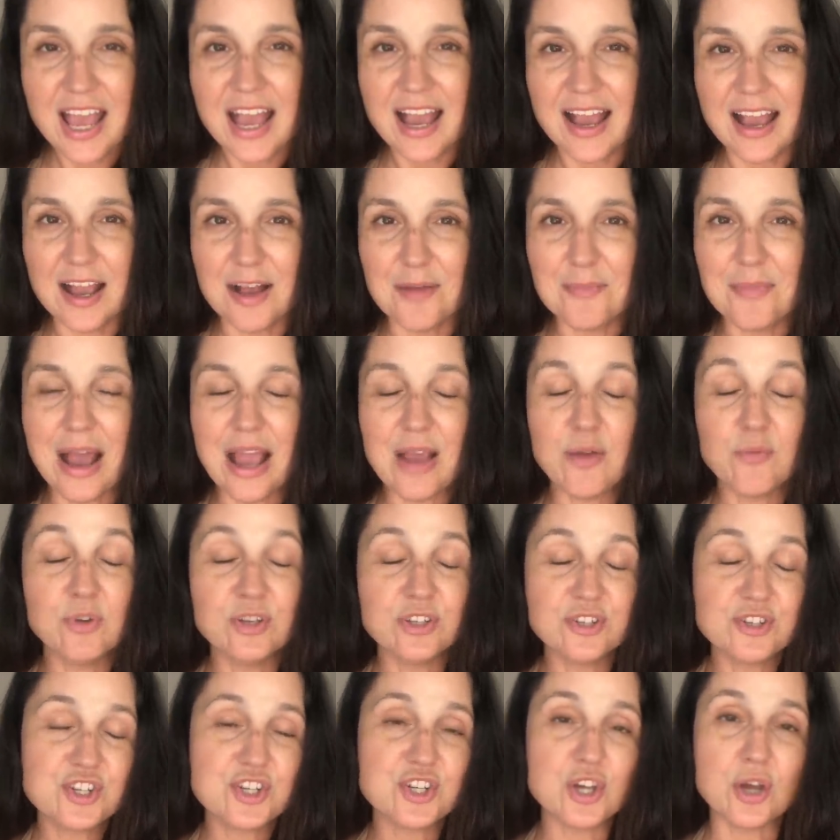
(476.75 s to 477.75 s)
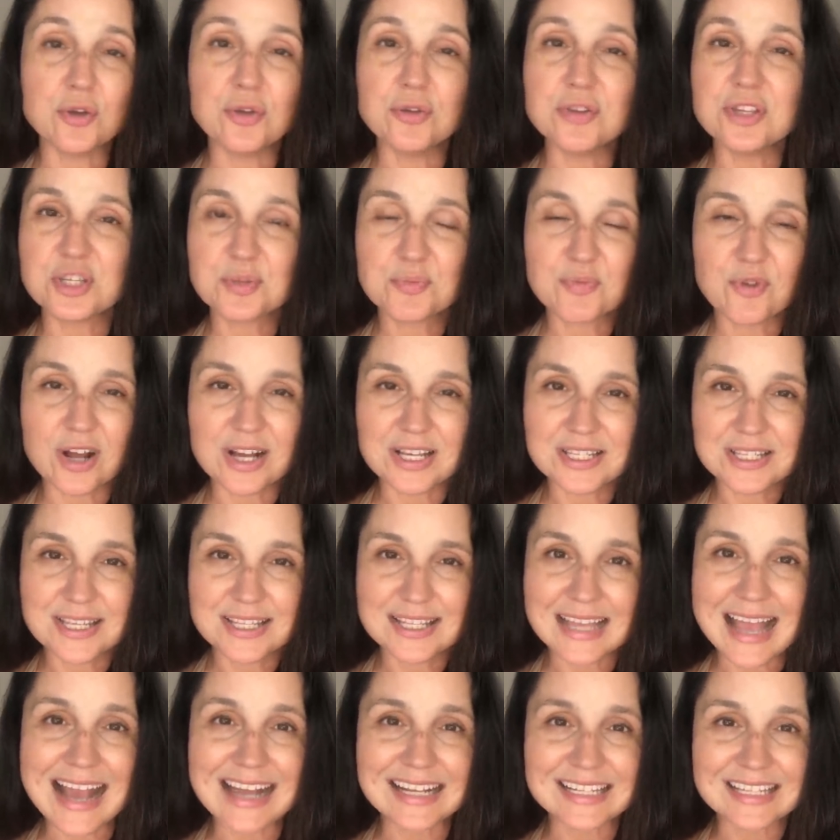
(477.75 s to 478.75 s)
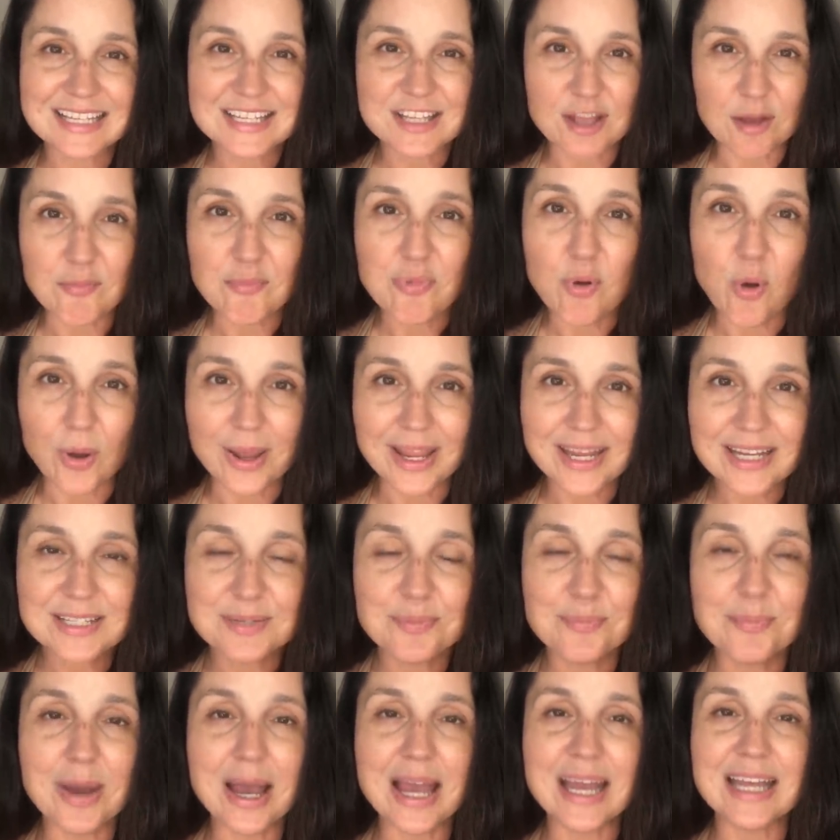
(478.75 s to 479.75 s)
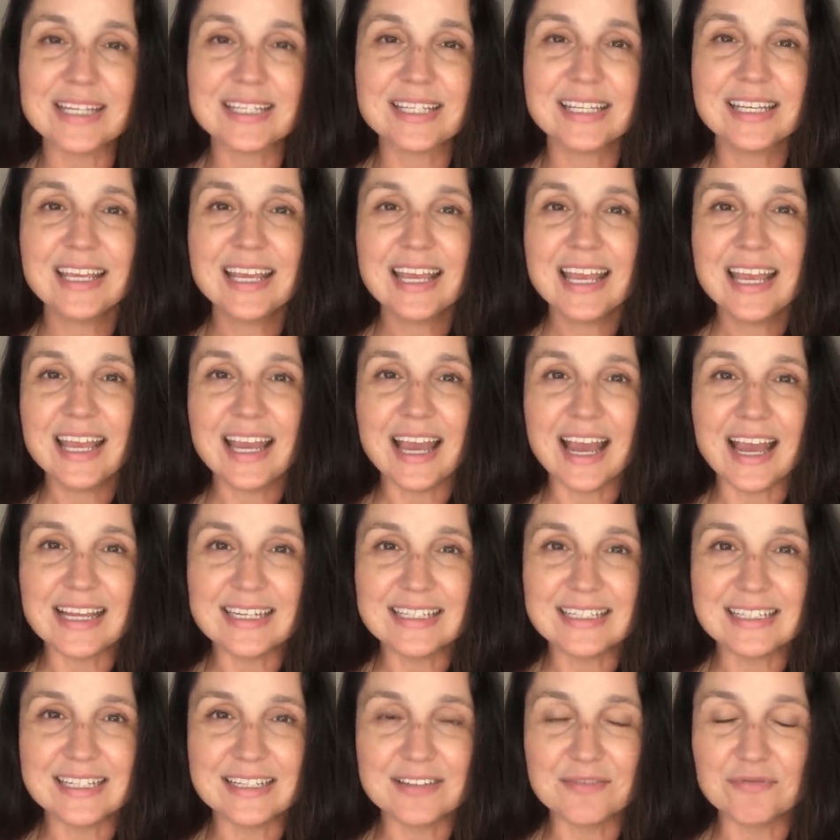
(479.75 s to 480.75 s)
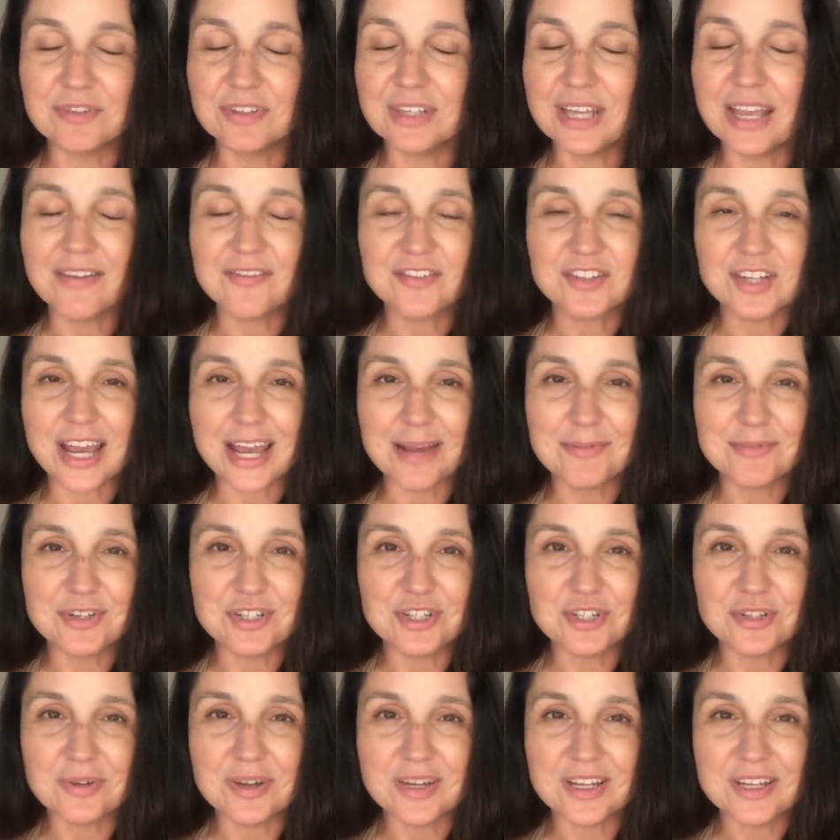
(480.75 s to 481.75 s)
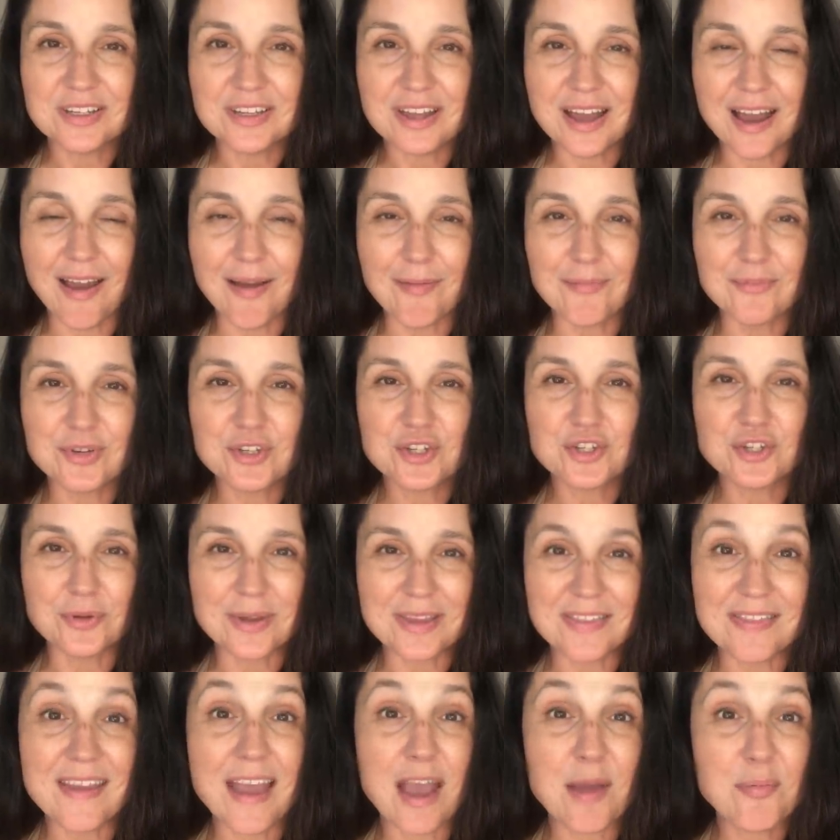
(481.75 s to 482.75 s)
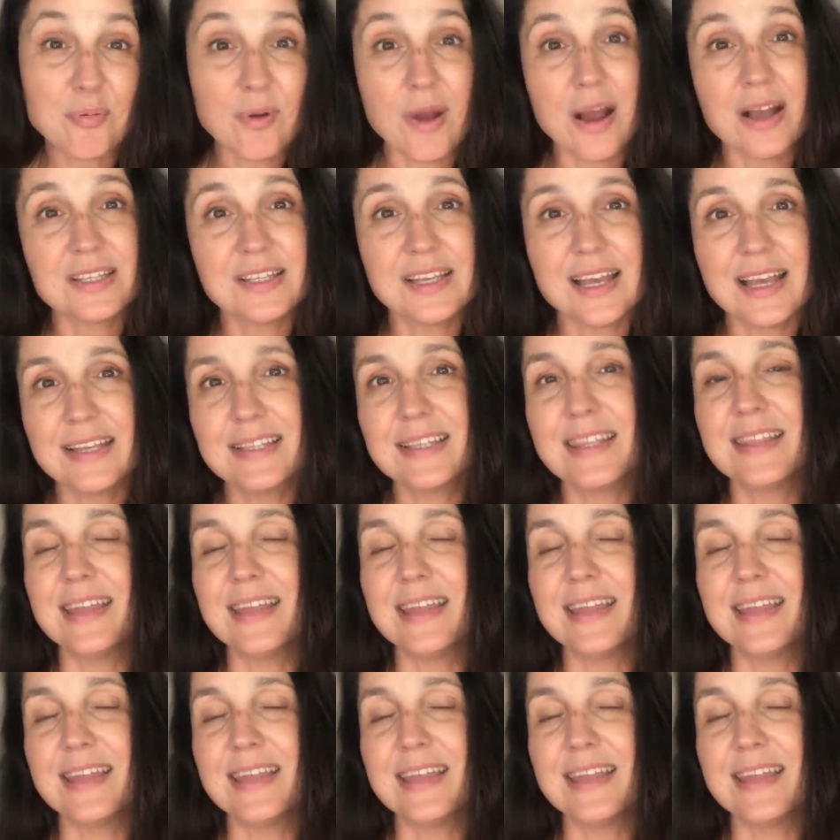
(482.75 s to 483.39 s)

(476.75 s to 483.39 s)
I will show you this process at some point, but I didn't really time to do it during that process.